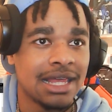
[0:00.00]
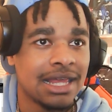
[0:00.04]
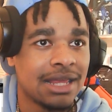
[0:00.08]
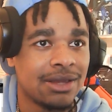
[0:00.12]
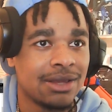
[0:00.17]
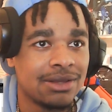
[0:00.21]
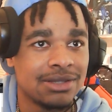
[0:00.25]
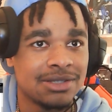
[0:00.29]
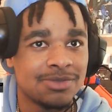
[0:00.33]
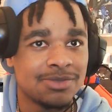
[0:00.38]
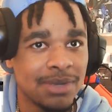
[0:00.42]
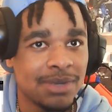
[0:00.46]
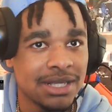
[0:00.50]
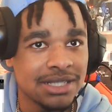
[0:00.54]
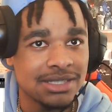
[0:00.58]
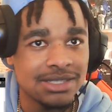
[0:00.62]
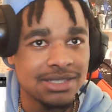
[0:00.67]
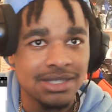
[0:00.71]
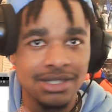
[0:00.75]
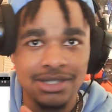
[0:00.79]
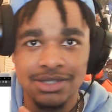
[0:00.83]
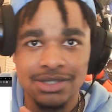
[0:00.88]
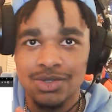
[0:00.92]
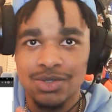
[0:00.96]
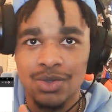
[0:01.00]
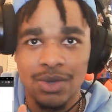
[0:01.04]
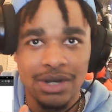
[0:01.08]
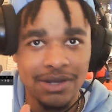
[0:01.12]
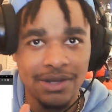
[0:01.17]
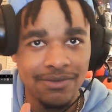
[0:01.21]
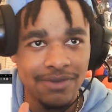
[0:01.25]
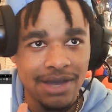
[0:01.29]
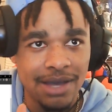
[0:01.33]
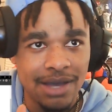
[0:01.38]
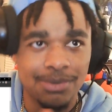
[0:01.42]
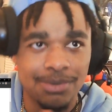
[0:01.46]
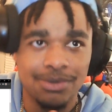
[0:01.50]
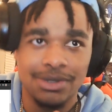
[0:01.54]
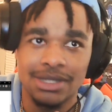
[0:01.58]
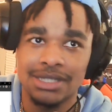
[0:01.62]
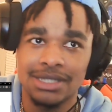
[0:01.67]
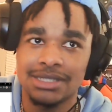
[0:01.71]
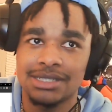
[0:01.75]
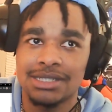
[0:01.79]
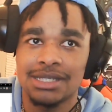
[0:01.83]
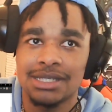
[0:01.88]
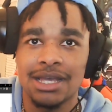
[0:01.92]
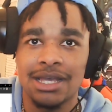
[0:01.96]
Spencer, 25
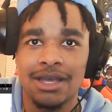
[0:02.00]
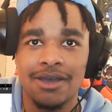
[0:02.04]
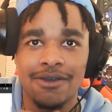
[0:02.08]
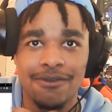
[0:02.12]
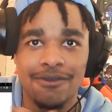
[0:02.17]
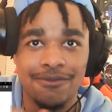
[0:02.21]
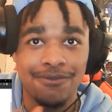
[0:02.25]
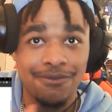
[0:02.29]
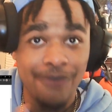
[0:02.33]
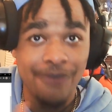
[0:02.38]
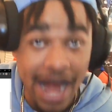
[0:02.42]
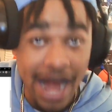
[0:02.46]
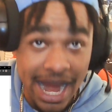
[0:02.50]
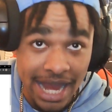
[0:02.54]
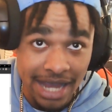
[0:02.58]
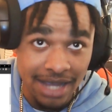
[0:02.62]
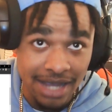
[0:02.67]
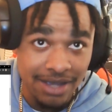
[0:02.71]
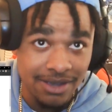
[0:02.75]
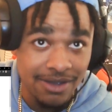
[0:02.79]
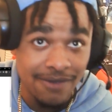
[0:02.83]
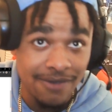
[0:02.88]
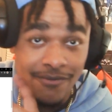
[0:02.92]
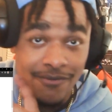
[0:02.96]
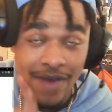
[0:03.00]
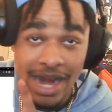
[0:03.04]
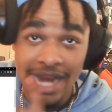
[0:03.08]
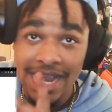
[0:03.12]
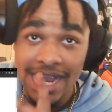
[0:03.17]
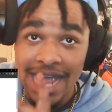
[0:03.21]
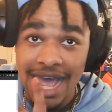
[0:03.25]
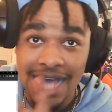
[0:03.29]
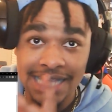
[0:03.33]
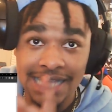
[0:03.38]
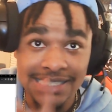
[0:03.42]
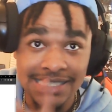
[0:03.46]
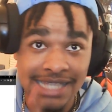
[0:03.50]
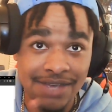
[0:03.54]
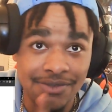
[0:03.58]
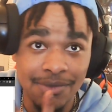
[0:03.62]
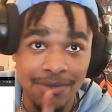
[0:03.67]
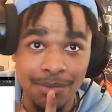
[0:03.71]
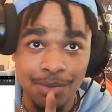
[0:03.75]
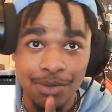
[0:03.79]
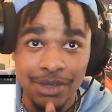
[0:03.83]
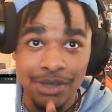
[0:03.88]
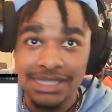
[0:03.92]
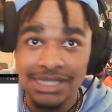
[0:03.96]
points. Frank has
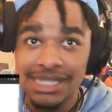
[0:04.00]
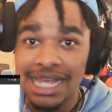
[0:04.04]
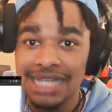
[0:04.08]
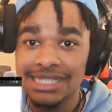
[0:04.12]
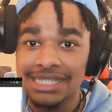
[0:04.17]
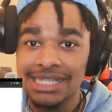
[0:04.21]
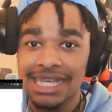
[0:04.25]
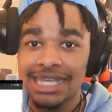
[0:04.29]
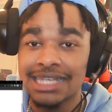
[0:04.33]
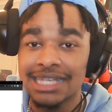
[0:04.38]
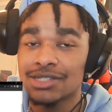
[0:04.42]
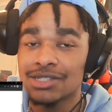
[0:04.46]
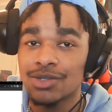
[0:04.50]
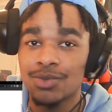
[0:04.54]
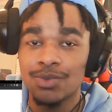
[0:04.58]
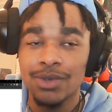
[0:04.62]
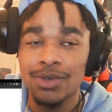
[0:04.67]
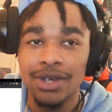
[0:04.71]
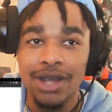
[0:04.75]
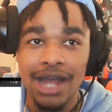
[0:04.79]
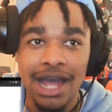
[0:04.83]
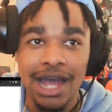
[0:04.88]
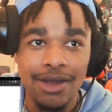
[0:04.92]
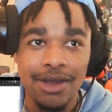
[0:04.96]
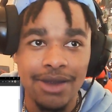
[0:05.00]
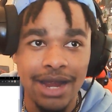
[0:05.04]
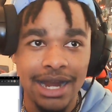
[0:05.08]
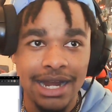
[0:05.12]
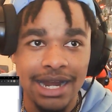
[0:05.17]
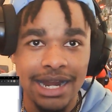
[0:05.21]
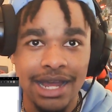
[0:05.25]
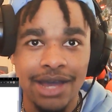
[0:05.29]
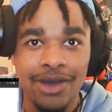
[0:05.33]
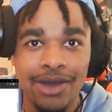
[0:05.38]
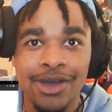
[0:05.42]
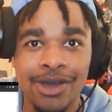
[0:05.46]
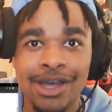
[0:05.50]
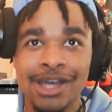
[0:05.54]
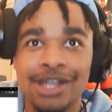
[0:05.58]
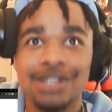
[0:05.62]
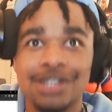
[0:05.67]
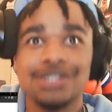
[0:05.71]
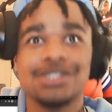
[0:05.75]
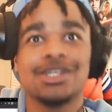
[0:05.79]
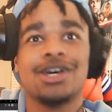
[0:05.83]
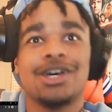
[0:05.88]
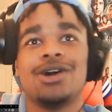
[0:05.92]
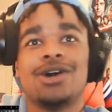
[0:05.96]
7 points. That's like his career high right now.
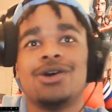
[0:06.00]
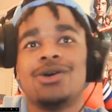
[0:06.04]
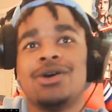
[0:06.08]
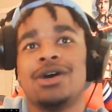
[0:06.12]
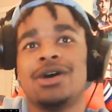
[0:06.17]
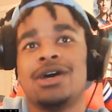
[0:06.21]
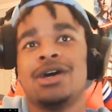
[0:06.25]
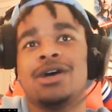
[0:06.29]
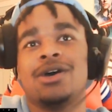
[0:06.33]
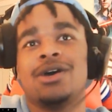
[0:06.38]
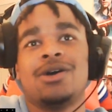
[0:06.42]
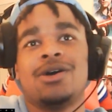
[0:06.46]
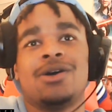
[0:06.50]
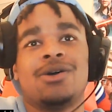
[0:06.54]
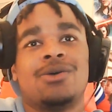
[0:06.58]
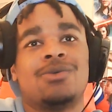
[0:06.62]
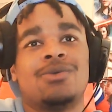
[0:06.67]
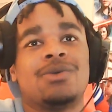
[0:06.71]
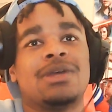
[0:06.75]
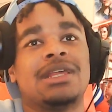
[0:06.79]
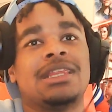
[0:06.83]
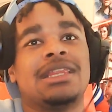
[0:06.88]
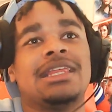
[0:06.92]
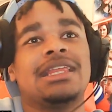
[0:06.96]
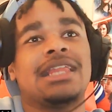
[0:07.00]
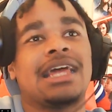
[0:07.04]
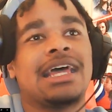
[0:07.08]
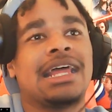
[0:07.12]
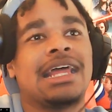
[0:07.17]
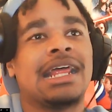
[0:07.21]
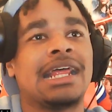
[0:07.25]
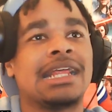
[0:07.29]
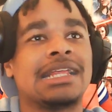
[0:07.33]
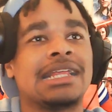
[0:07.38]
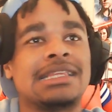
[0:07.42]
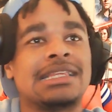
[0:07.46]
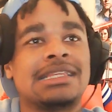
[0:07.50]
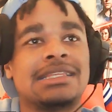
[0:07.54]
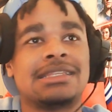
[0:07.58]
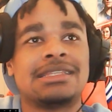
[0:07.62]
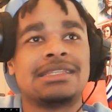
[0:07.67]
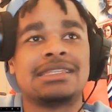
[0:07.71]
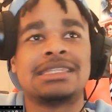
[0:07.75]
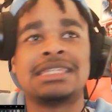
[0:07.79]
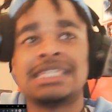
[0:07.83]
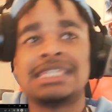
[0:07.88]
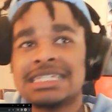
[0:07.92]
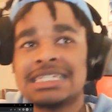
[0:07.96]
So, really, like,
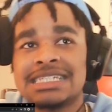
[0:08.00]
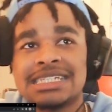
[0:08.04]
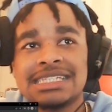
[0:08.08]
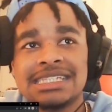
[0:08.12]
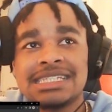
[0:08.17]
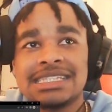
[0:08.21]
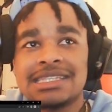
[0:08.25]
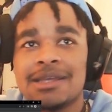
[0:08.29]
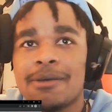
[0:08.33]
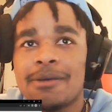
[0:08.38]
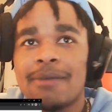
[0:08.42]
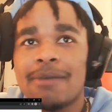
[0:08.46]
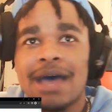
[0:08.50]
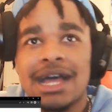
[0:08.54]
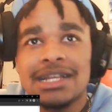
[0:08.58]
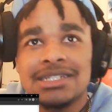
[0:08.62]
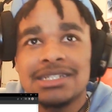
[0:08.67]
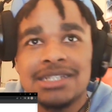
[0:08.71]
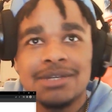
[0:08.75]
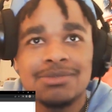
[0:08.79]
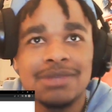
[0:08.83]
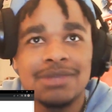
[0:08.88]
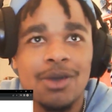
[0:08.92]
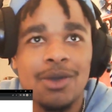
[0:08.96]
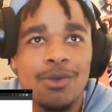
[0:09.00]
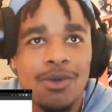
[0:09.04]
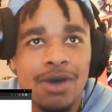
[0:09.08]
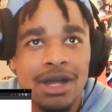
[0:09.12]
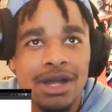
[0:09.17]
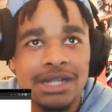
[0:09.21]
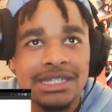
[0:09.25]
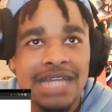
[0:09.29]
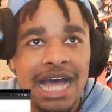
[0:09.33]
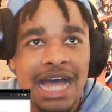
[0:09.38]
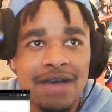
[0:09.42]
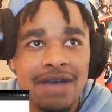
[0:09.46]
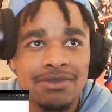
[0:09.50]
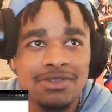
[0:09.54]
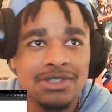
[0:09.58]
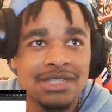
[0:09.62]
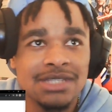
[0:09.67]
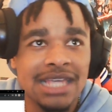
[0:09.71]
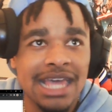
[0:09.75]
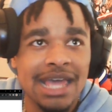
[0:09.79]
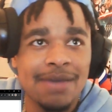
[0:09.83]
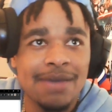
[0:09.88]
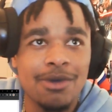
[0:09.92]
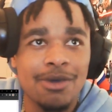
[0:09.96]
this isn't the matchup they want. Davis
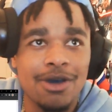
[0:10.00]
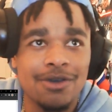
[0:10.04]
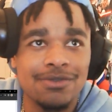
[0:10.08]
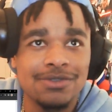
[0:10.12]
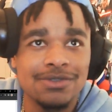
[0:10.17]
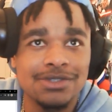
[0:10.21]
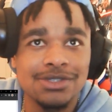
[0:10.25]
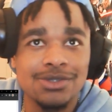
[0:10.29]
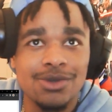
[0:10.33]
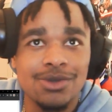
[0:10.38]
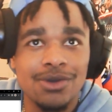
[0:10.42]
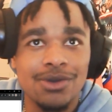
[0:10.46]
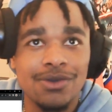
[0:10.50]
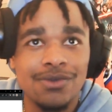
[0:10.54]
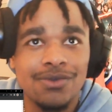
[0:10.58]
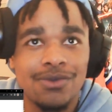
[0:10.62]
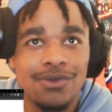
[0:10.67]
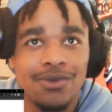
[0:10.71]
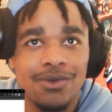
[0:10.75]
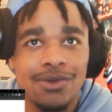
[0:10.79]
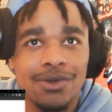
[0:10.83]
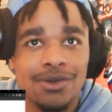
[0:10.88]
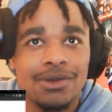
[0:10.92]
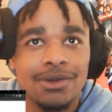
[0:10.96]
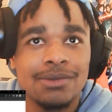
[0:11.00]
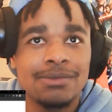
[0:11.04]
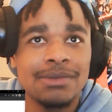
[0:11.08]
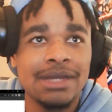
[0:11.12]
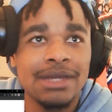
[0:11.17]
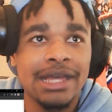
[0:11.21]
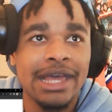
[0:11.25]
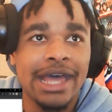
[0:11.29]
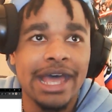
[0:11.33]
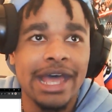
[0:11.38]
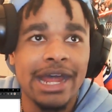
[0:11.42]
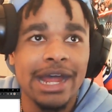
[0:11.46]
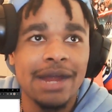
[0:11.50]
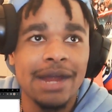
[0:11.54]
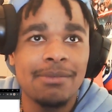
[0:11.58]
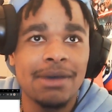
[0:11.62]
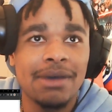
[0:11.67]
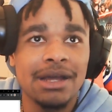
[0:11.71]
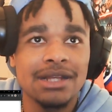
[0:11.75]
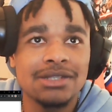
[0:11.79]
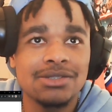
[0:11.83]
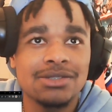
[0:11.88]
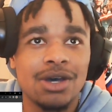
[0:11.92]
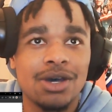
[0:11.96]
came off his score for him.
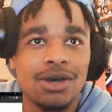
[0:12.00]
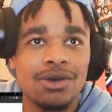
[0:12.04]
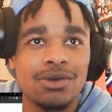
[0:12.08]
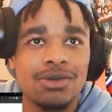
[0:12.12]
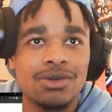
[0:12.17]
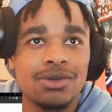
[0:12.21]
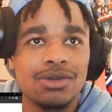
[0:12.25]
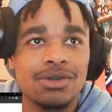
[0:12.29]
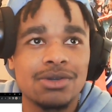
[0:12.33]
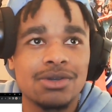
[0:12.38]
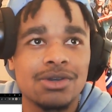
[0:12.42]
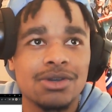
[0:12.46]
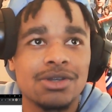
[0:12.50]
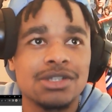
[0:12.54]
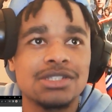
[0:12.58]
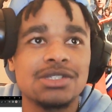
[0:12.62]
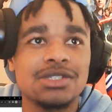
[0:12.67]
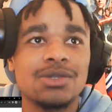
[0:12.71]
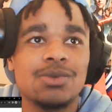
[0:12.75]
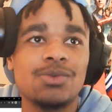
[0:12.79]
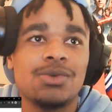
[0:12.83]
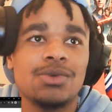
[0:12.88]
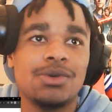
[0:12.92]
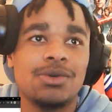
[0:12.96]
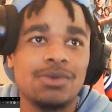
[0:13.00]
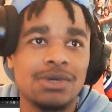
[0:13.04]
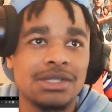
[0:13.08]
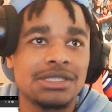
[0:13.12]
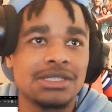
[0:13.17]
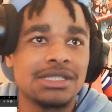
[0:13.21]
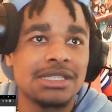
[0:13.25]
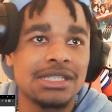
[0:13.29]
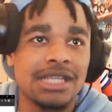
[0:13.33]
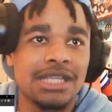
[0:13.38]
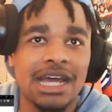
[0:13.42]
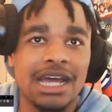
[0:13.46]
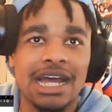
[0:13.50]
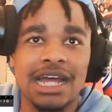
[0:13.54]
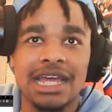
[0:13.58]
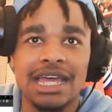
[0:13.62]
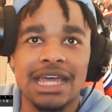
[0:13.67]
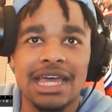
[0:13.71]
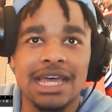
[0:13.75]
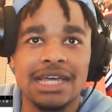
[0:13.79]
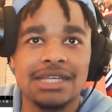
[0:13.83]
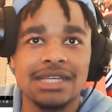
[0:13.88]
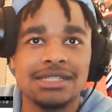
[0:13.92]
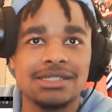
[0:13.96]
Christian Wood wasn't there, I
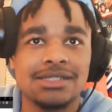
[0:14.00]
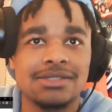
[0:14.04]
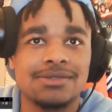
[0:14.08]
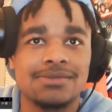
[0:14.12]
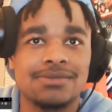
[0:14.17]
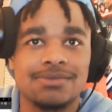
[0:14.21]
guess.